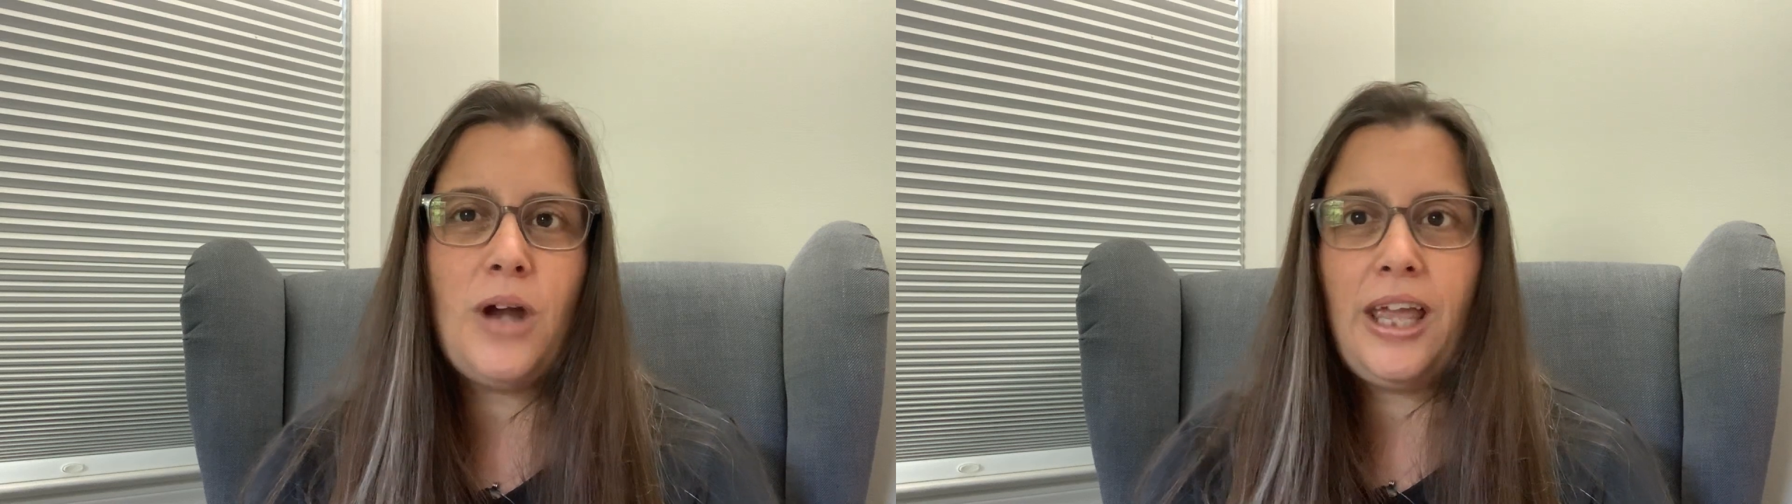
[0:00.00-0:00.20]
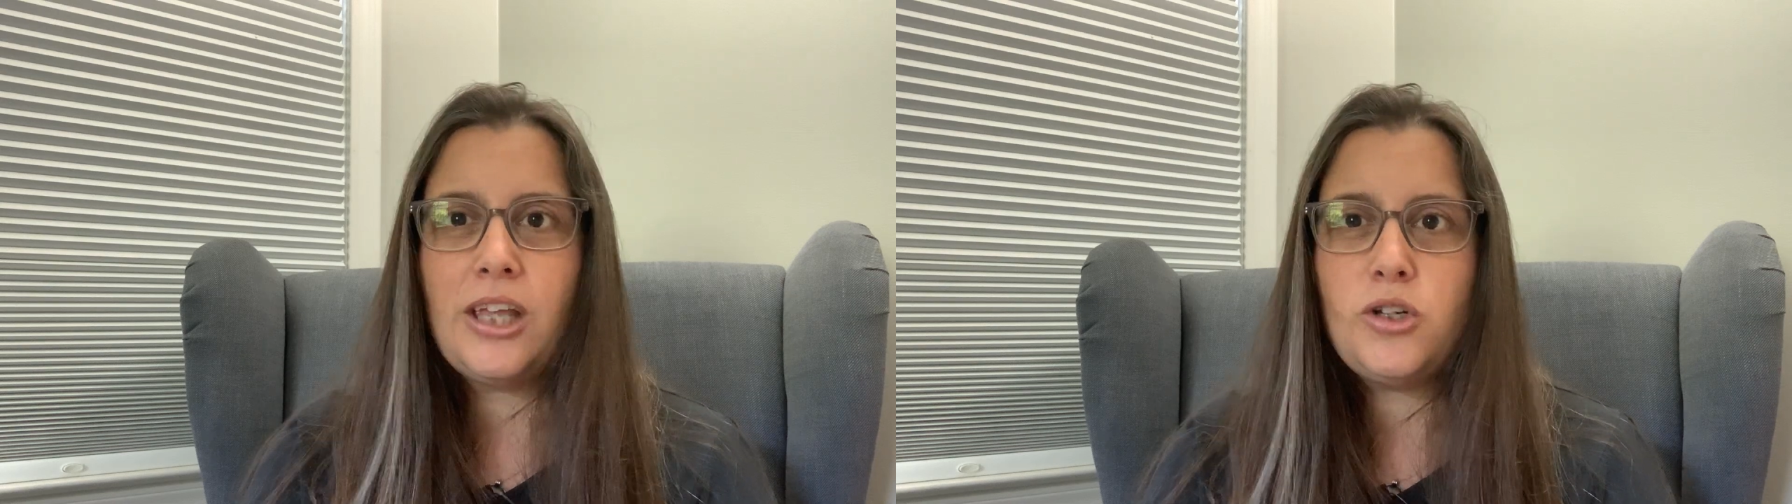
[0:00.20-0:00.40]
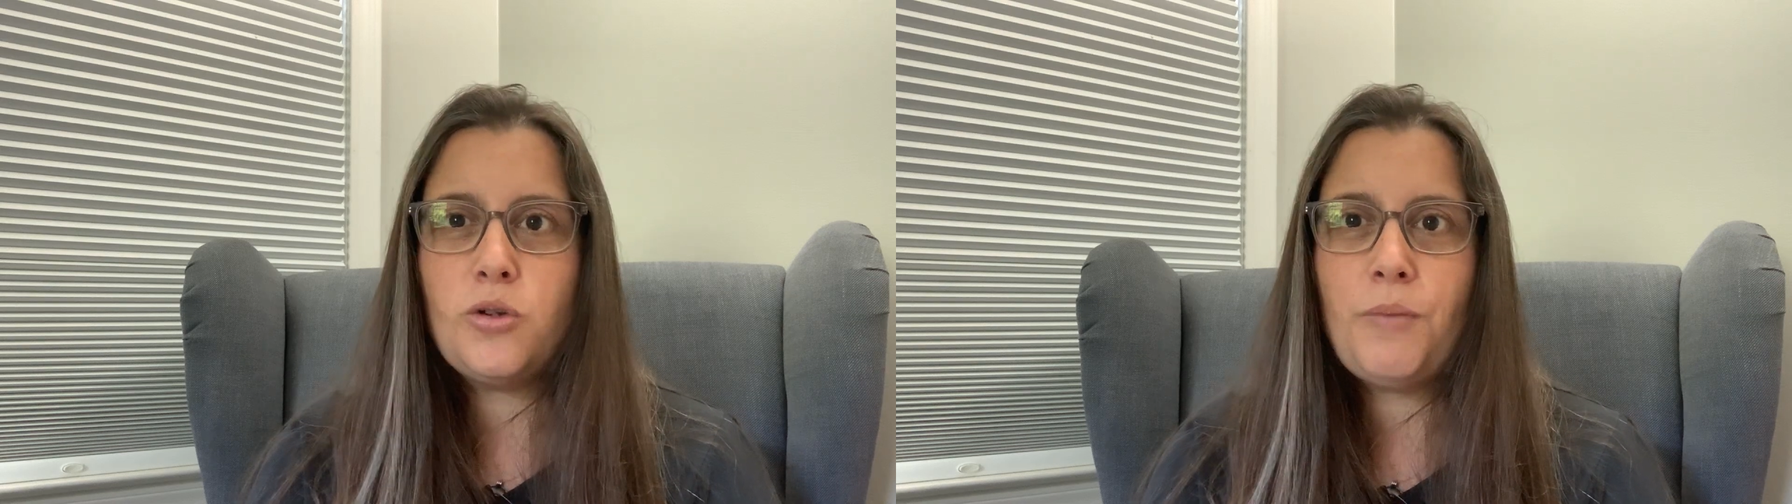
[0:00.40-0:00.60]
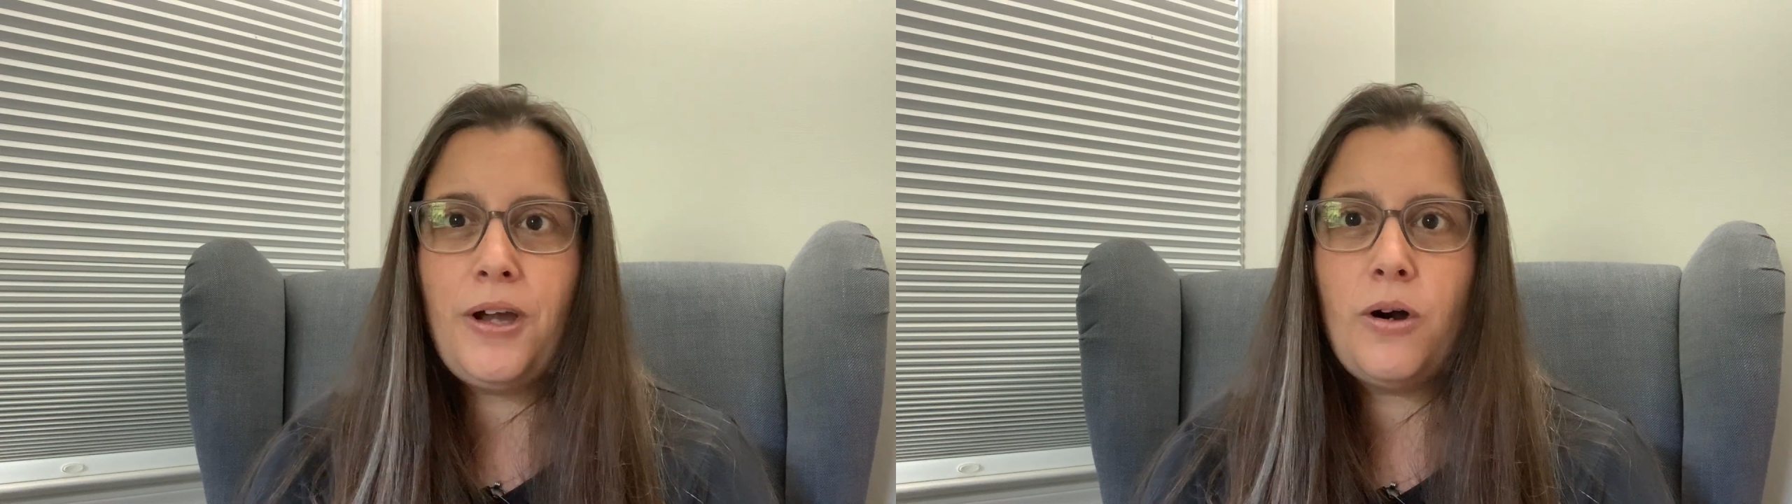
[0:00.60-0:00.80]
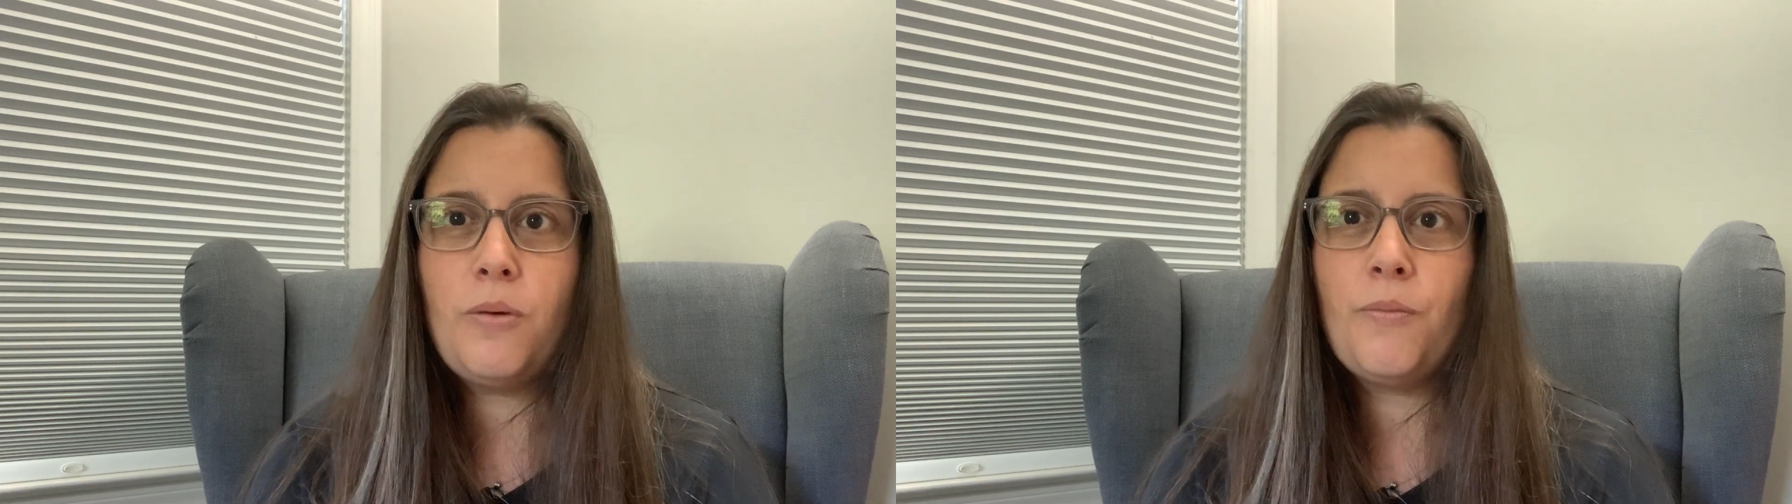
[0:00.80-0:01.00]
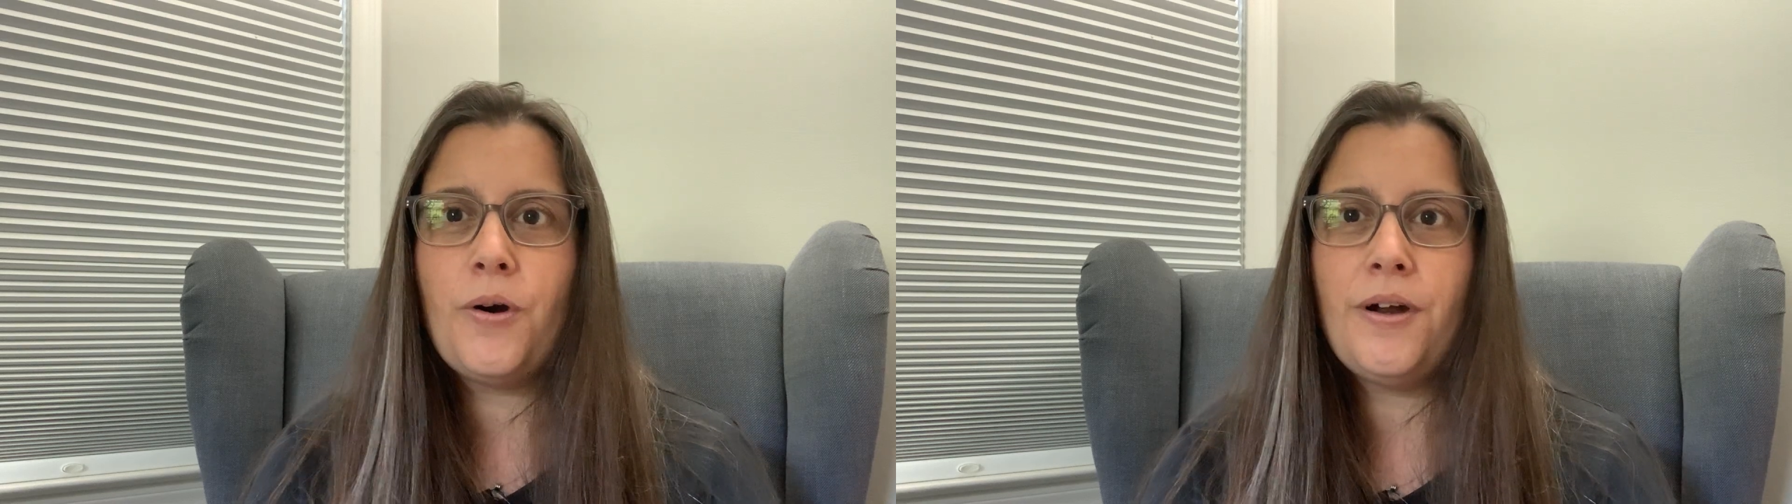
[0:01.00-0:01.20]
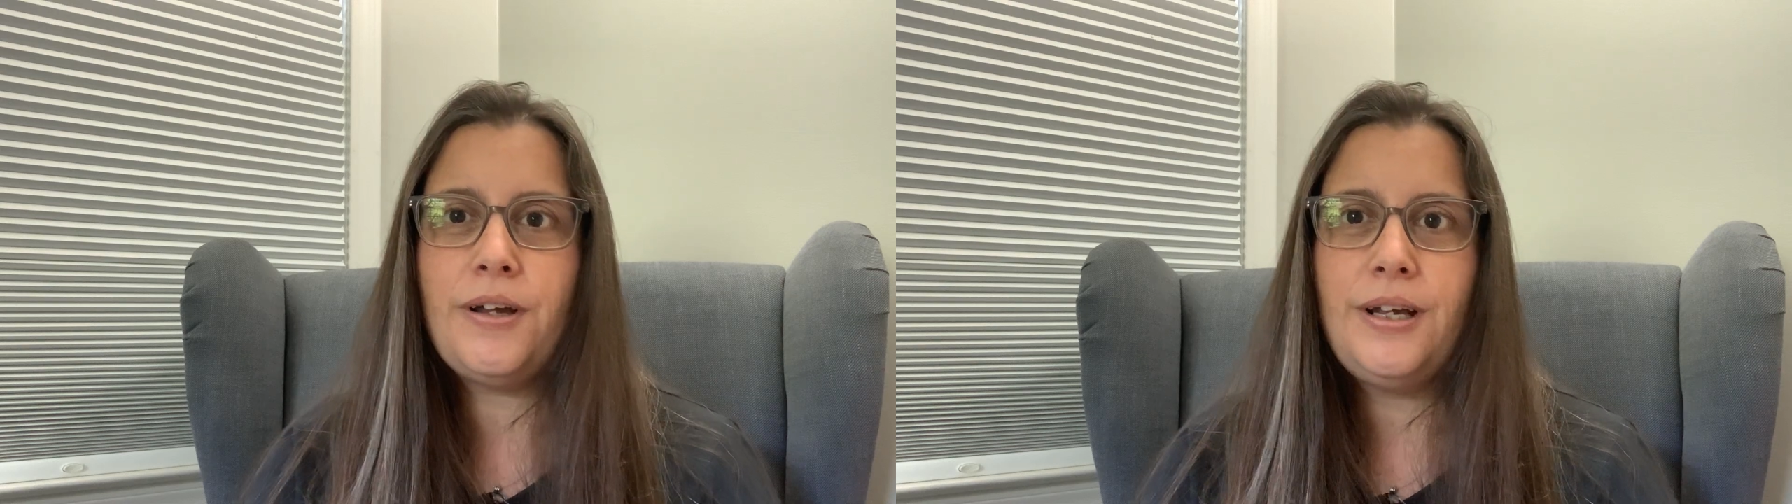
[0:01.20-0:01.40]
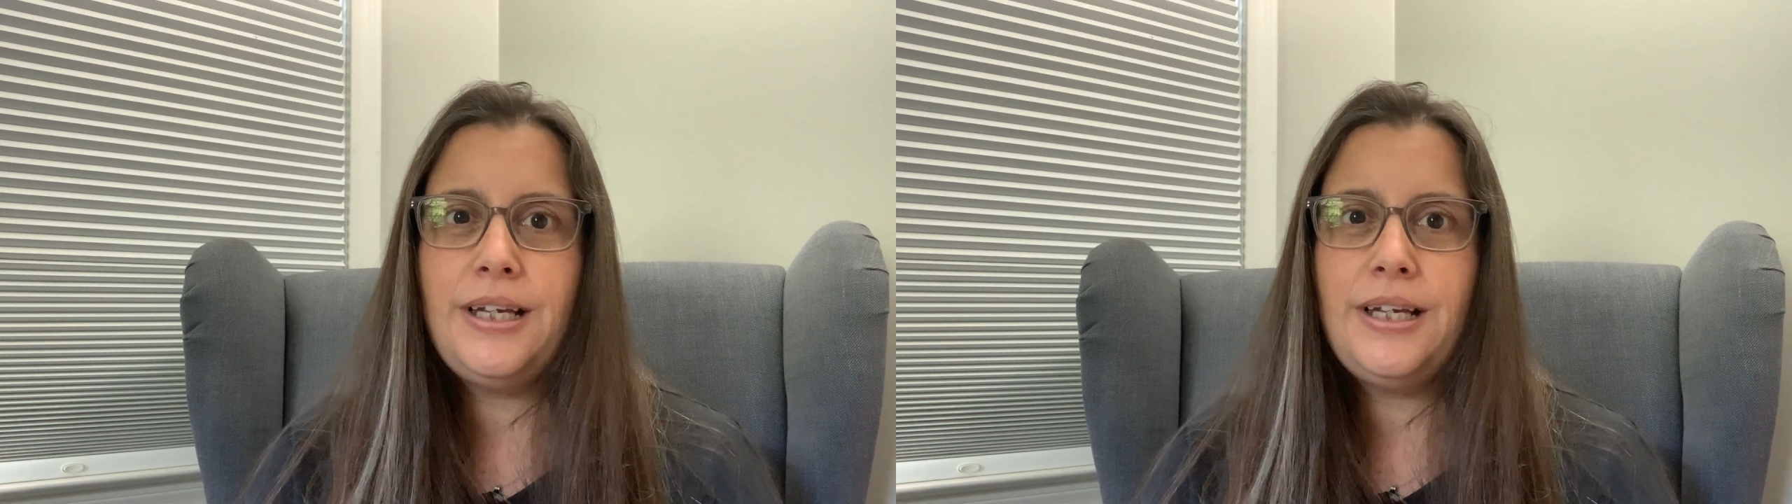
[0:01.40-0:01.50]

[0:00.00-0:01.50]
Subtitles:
I can do my homework